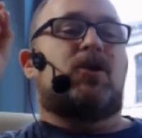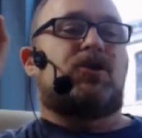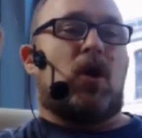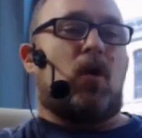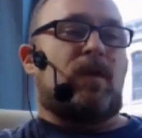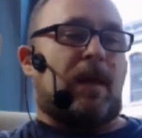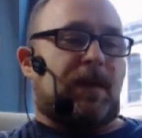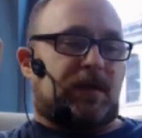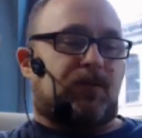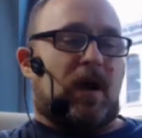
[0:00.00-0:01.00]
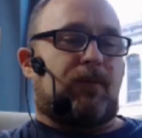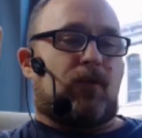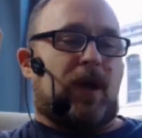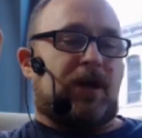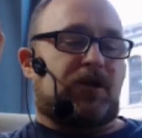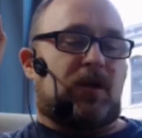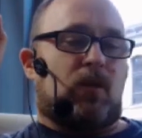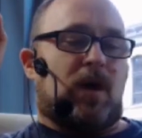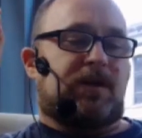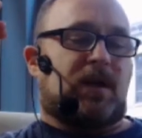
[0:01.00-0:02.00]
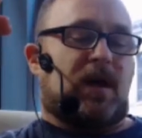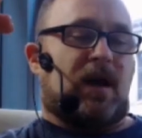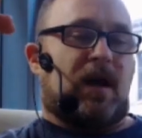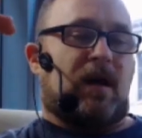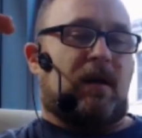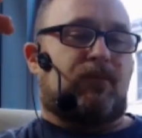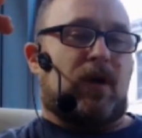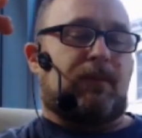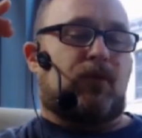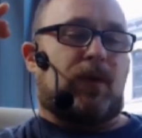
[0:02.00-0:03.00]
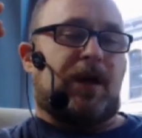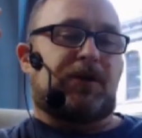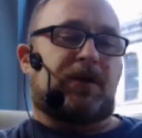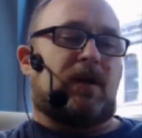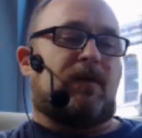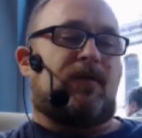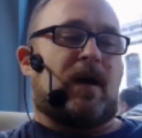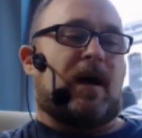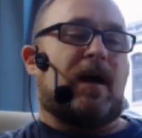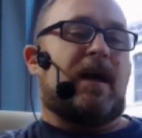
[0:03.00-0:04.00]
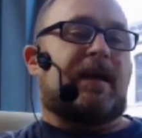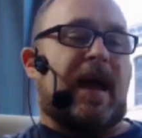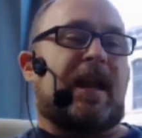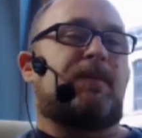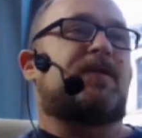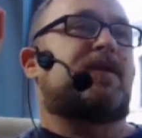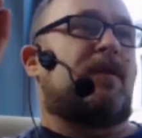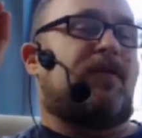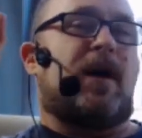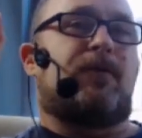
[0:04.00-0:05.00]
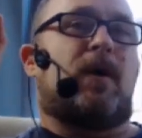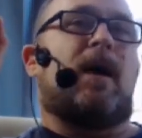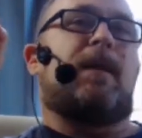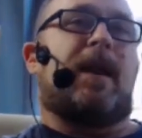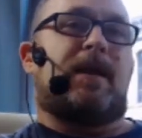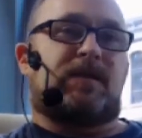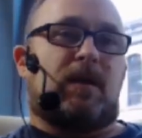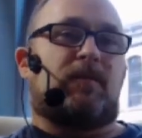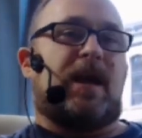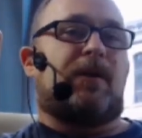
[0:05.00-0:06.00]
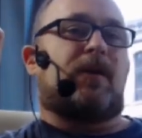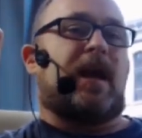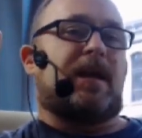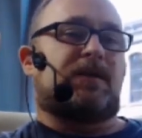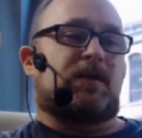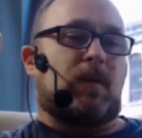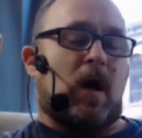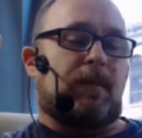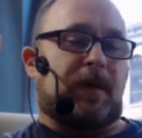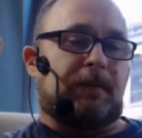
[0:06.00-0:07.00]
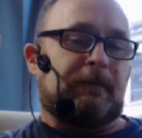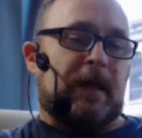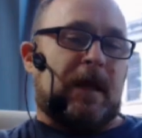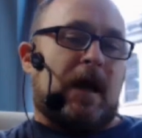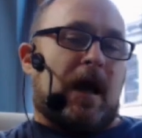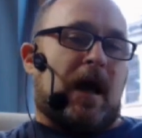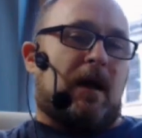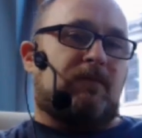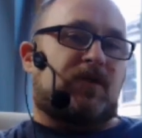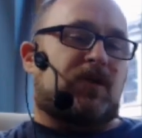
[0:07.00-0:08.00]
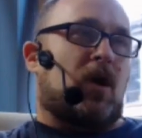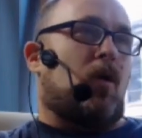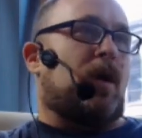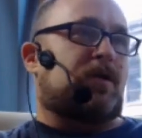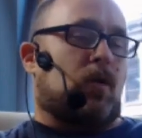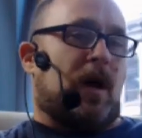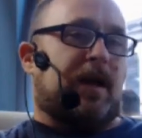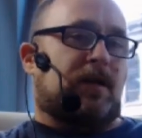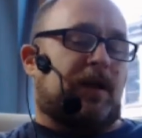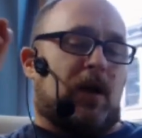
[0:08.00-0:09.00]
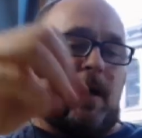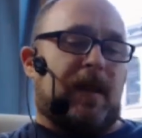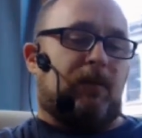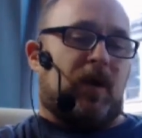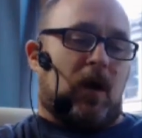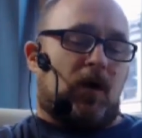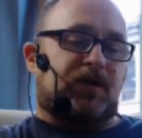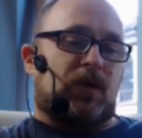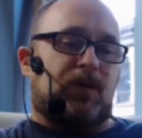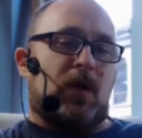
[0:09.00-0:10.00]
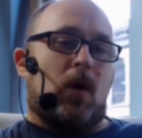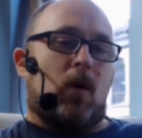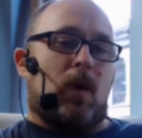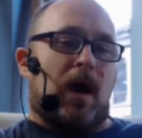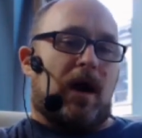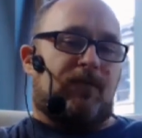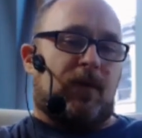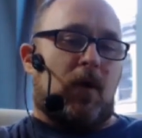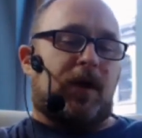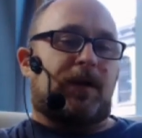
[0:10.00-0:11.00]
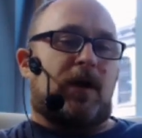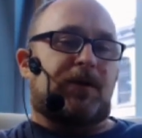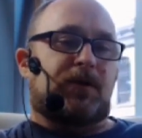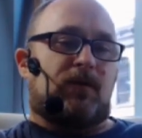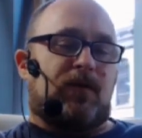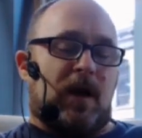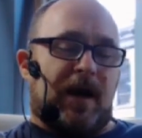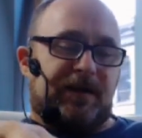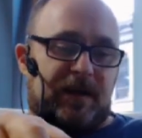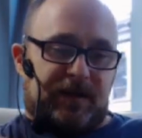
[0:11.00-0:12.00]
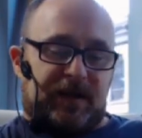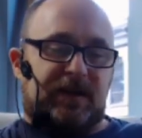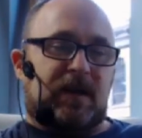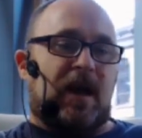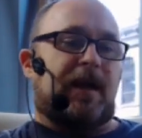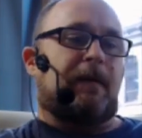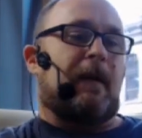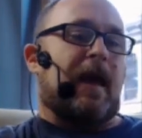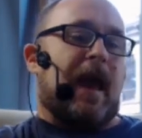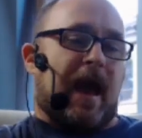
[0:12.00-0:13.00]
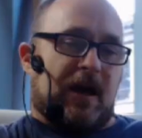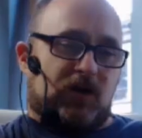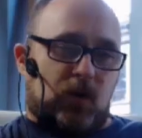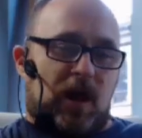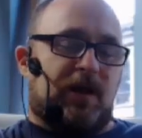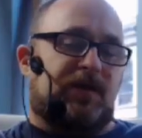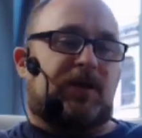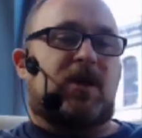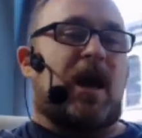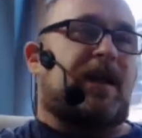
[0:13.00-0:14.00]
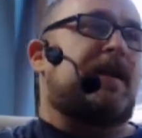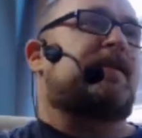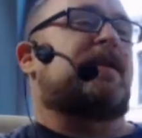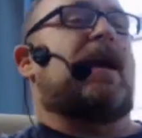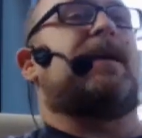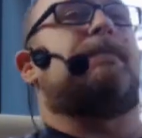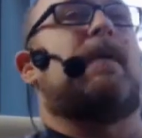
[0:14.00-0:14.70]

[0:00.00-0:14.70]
show that this preparation was a, a preparation of uh, cannabis and ephedra, and then in some later cases, poppy. Um, mm-hmm. So it's quite clear. And then we also know uh, from archaeological finds at this site, as well as the Chinese site,